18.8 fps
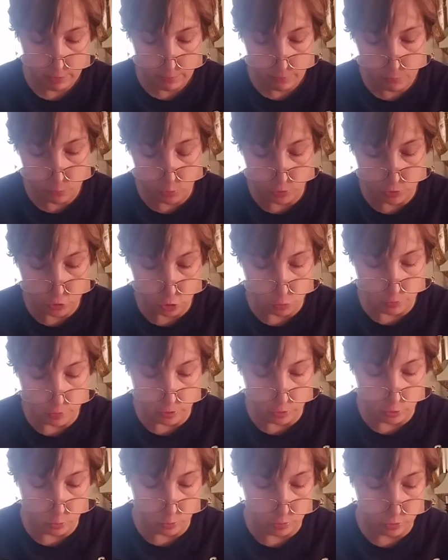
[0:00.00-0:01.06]
forced open a
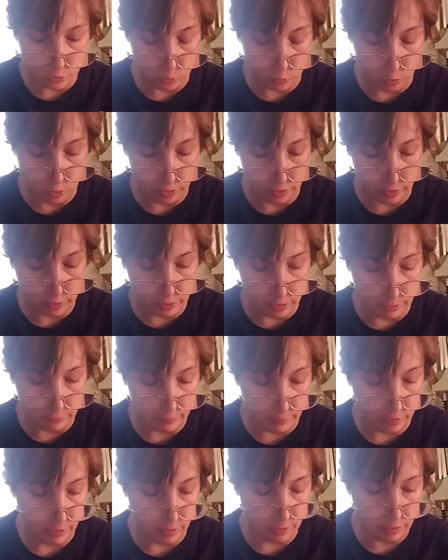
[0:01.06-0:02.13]
door so early in the
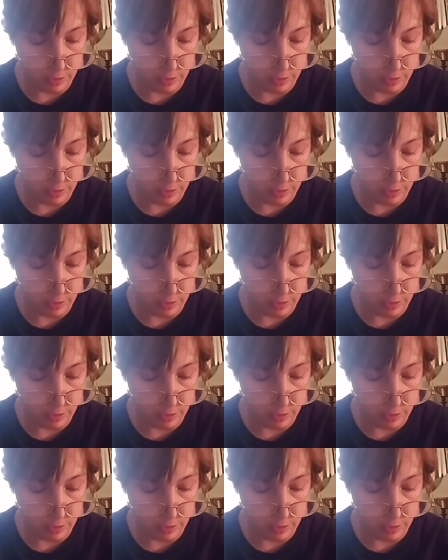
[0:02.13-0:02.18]
evening,